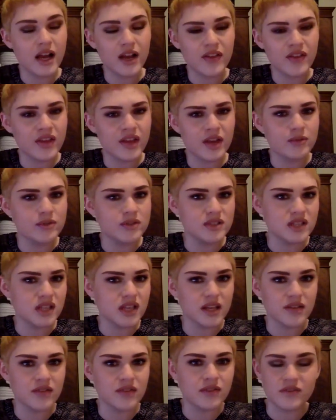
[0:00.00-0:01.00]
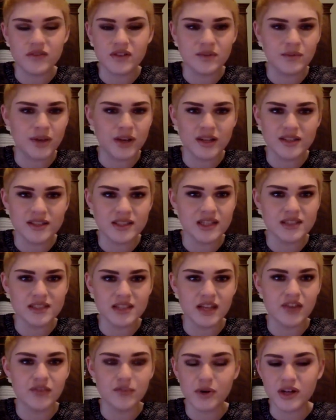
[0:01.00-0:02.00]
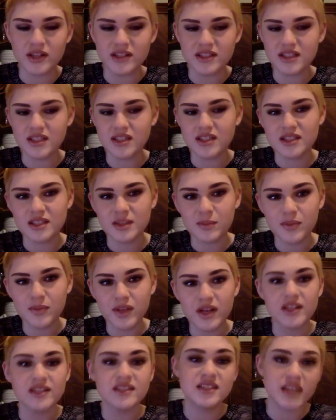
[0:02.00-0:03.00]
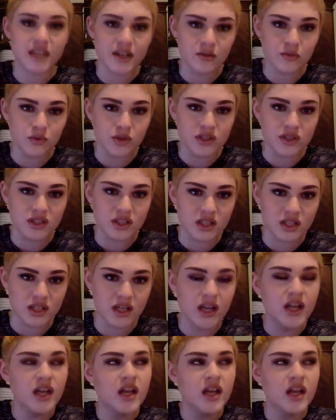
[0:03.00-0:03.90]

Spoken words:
I think I was like 50 miles outside of Boston or something. I stayed in Worcester.